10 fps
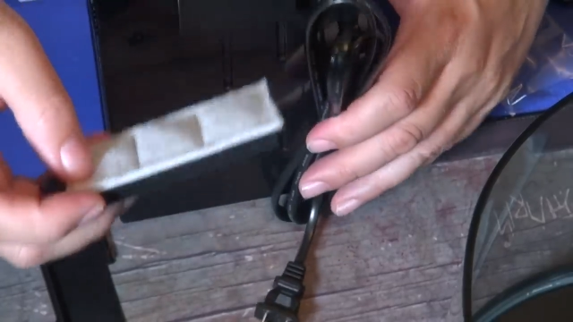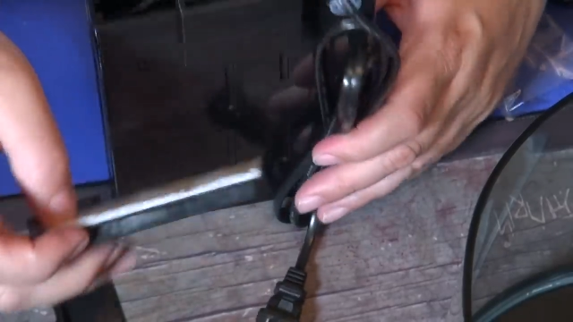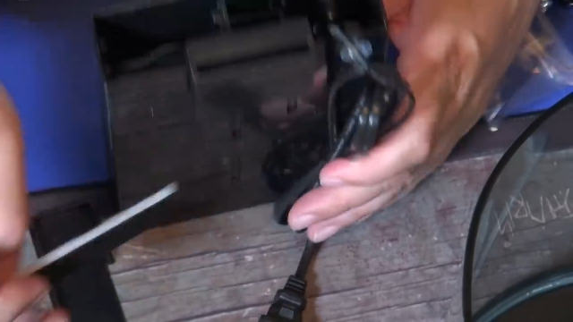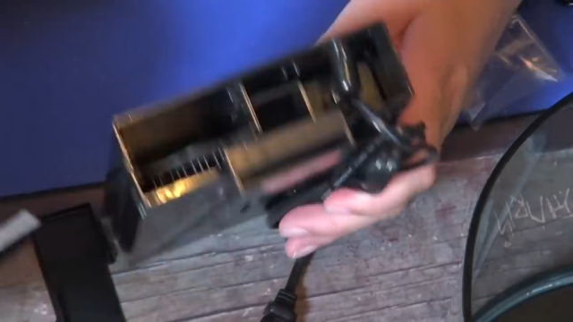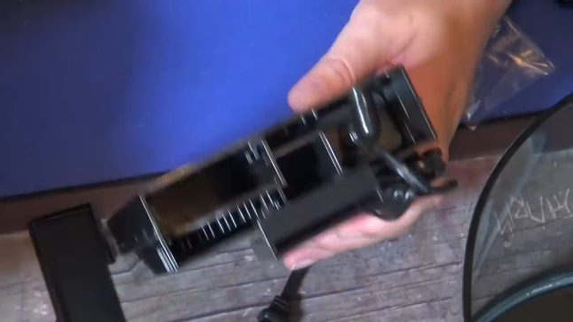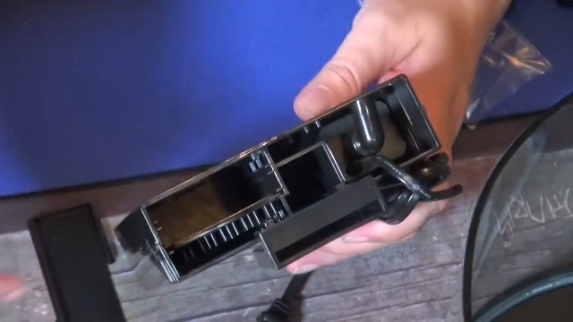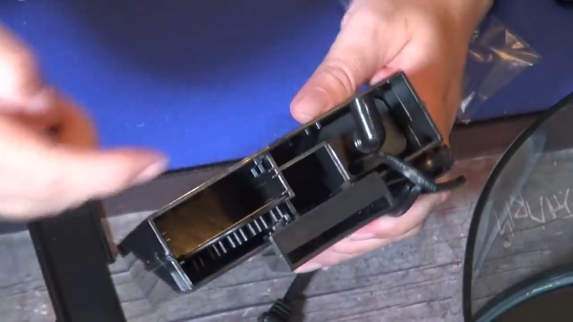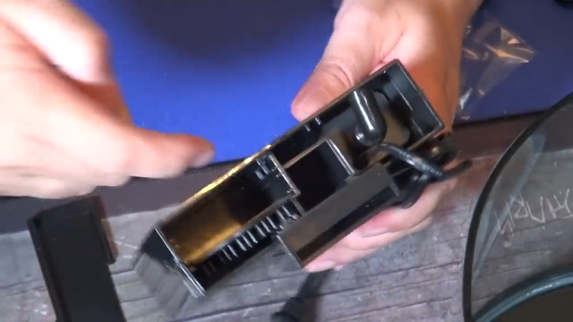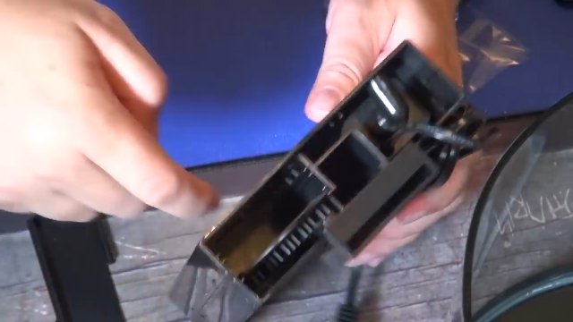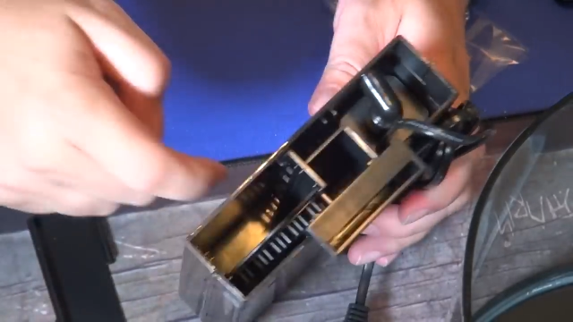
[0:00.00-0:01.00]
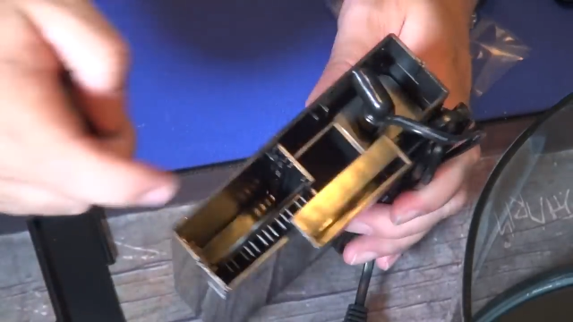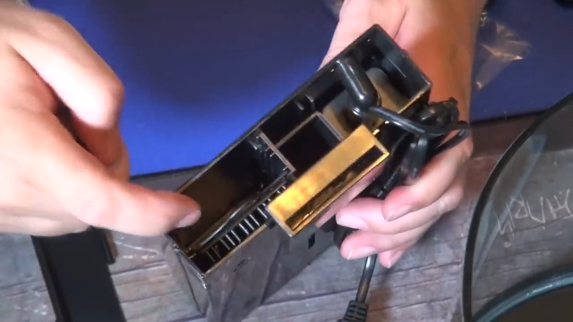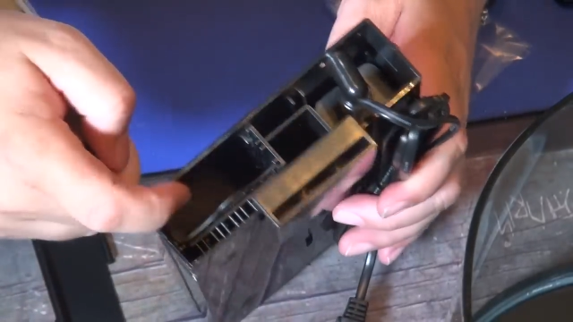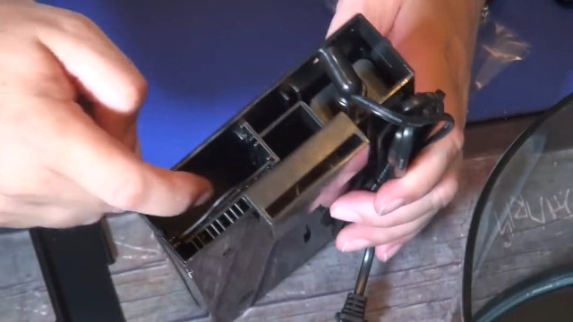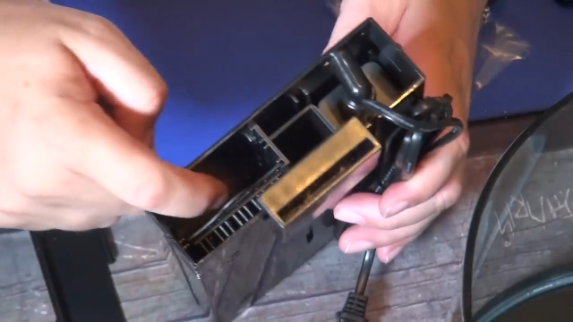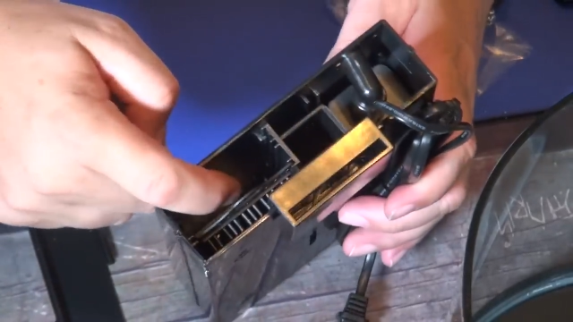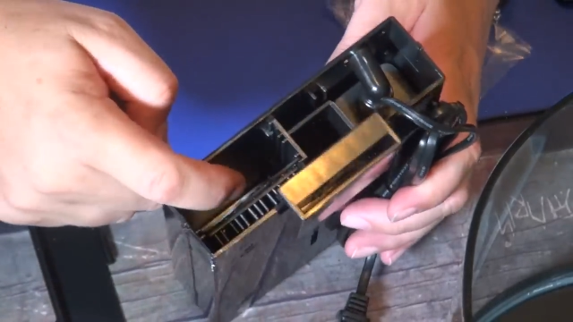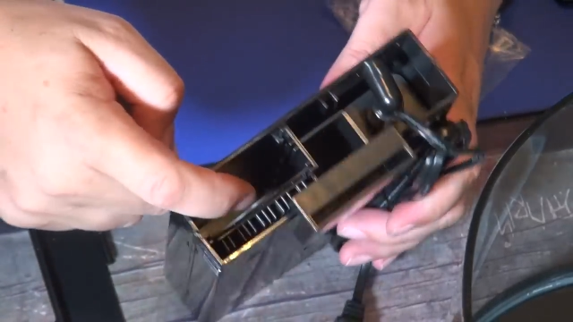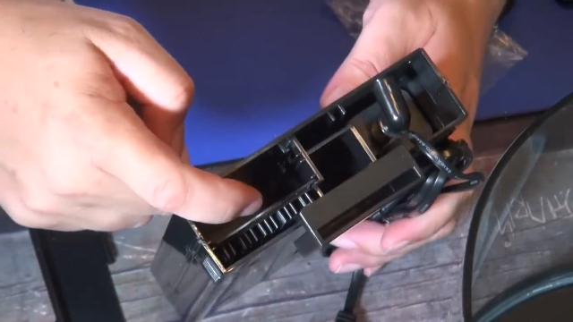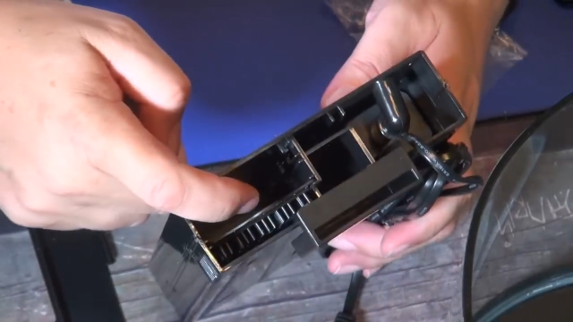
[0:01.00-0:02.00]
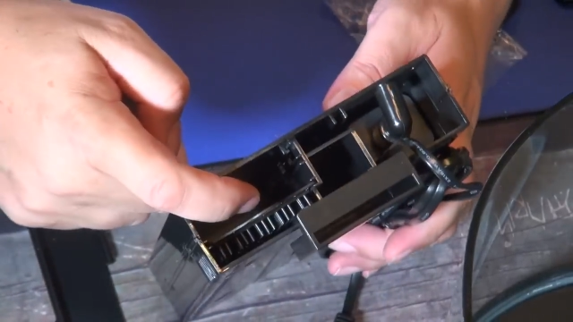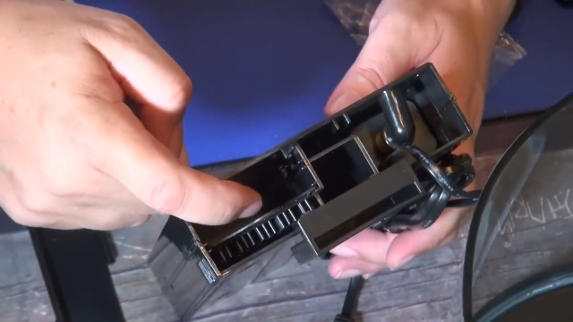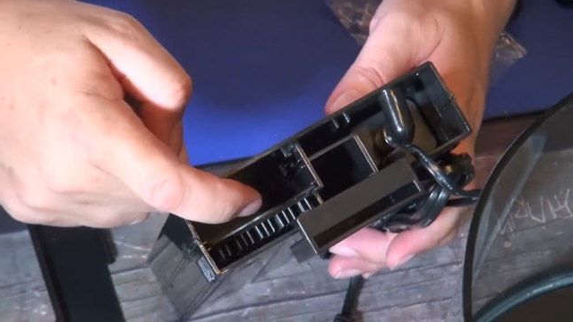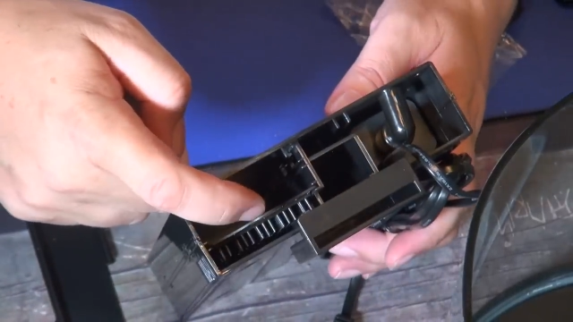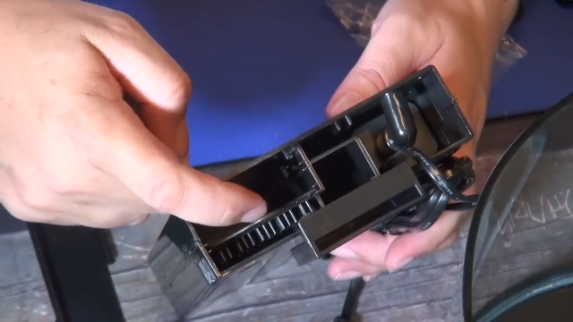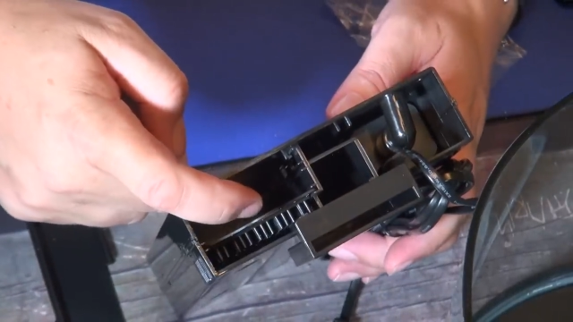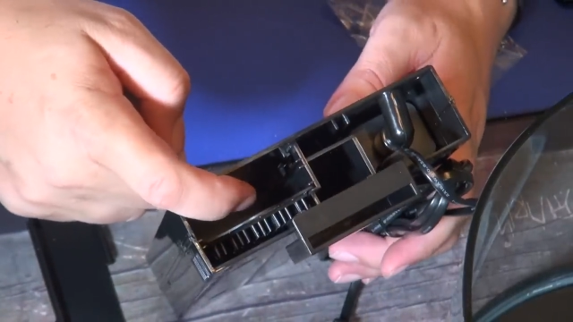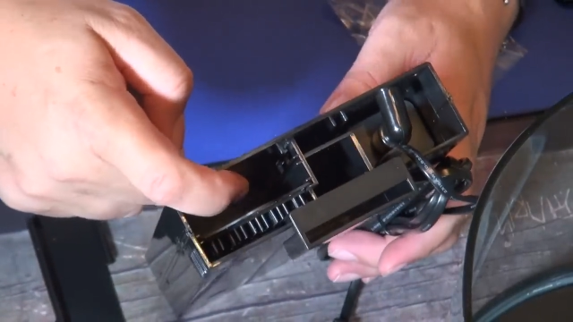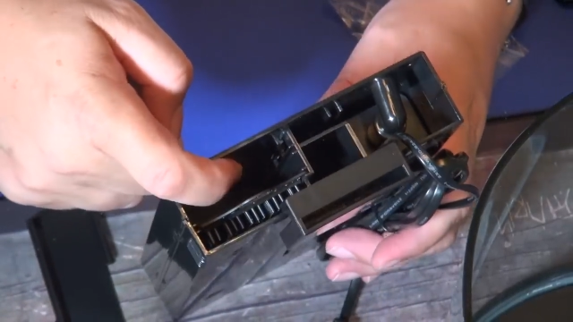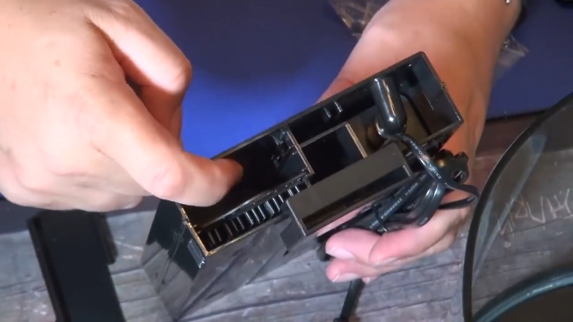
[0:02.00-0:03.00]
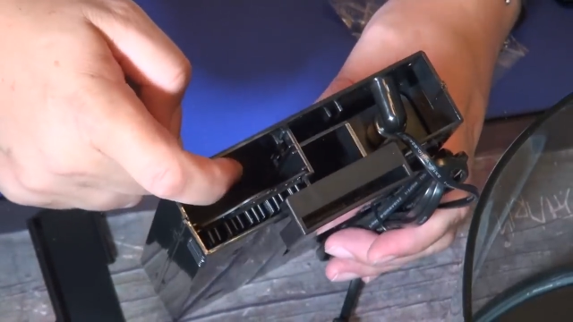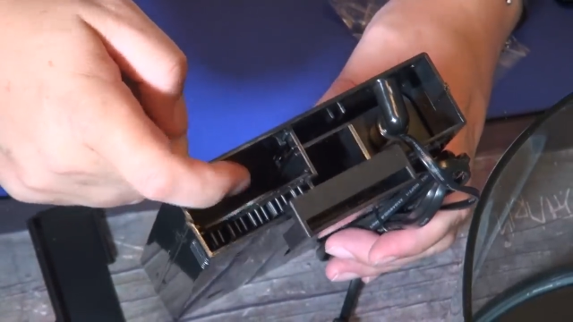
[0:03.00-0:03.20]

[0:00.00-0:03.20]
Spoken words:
No face is visible, so there are no lips to read.